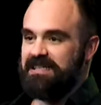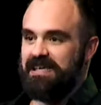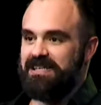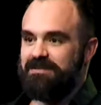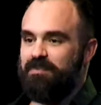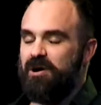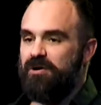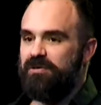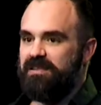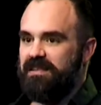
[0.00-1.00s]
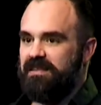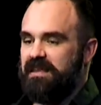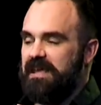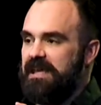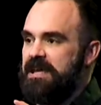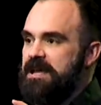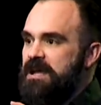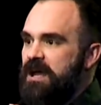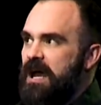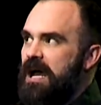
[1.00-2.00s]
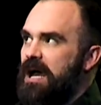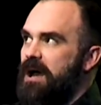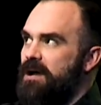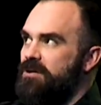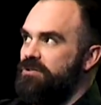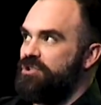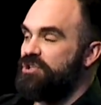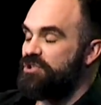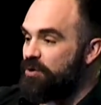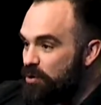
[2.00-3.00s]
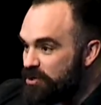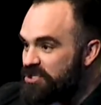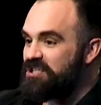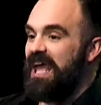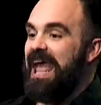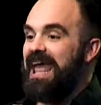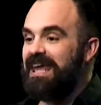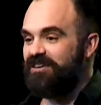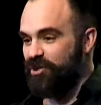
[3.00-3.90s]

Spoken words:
is both the source and